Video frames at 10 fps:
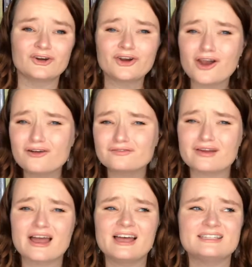
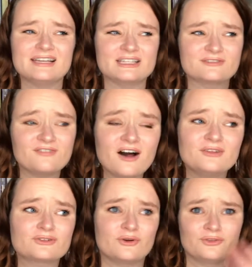girlfriend and his
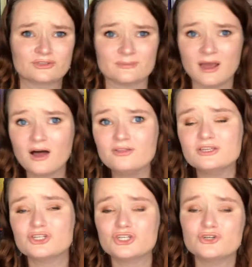father's going through some health
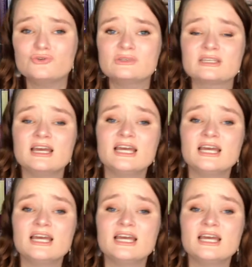issues